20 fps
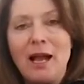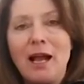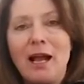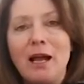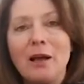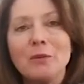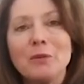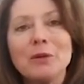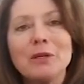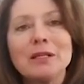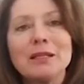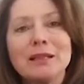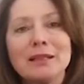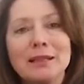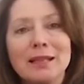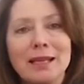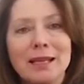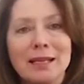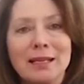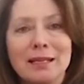I want to
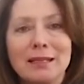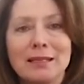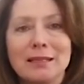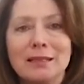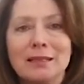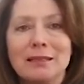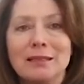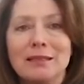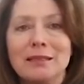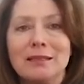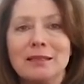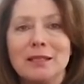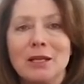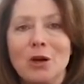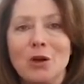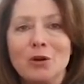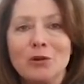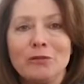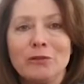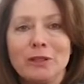thank the
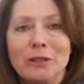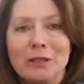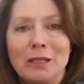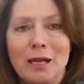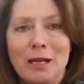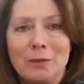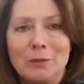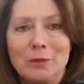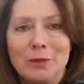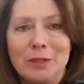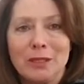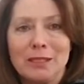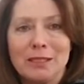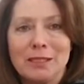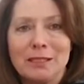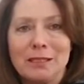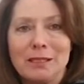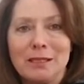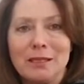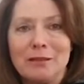Oakville
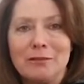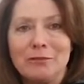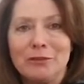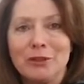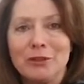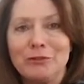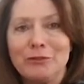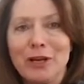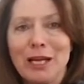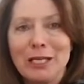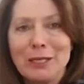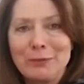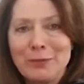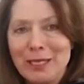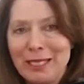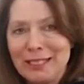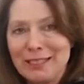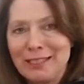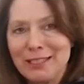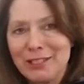Libraries for inviting me
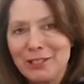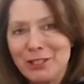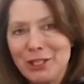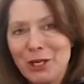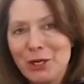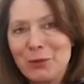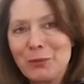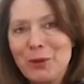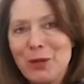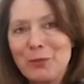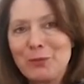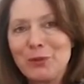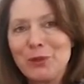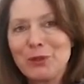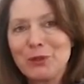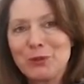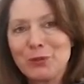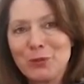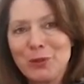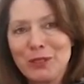in to share my
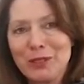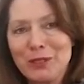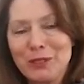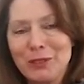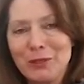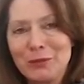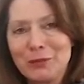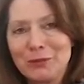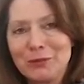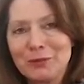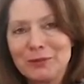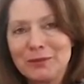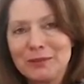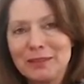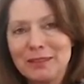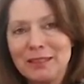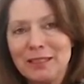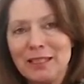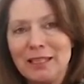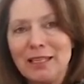books with you
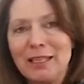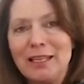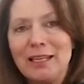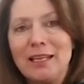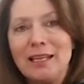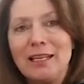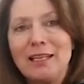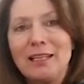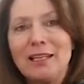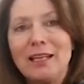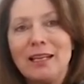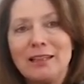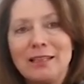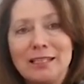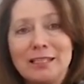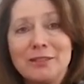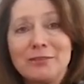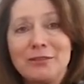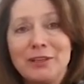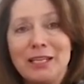in
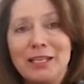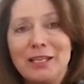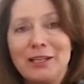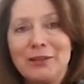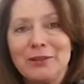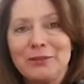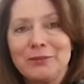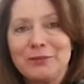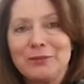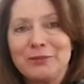this video.